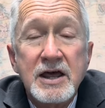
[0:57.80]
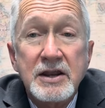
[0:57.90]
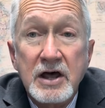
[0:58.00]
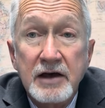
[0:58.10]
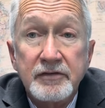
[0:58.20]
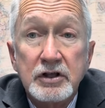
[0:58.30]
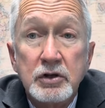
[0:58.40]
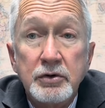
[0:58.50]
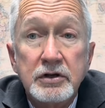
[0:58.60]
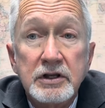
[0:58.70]
Now, I've
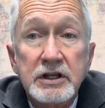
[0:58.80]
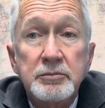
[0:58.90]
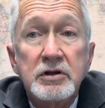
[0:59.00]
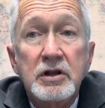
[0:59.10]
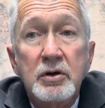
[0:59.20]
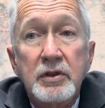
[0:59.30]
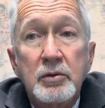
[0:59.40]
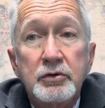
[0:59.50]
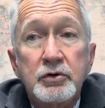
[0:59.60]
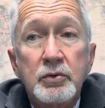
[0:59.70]
included a link below that
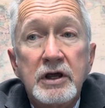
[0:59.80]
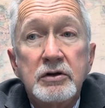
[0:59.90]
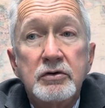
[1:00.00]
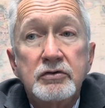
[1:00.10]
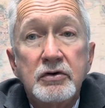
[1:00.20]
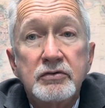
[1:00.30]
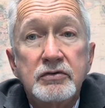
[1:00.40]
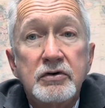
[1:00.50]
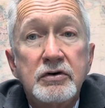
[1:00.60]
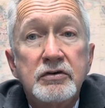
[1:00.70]
will direct you to Social
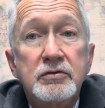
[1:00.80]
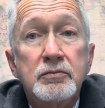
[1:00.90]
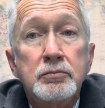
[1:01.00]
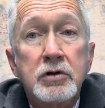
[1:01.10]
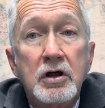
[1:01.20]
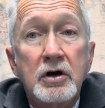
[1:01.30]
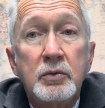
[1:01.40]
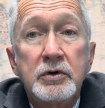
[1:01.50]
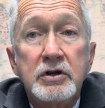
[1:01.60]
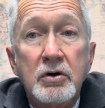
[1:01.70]
Security's blog
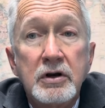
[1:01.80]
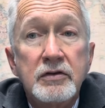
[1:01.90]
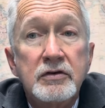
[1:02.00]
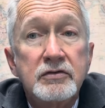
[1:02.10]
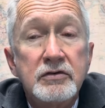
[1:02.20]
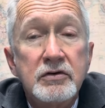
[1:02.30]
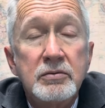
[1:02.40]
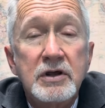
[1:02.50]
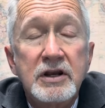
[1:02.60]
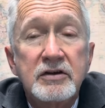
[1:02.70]
regarding this
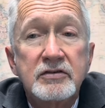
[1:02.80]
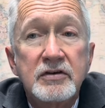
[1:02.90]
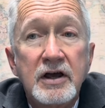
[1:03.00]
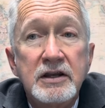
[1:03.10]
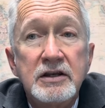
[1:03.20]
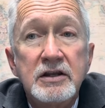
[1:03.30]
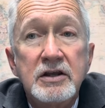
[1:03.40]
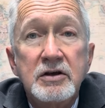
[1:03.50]
new and exciting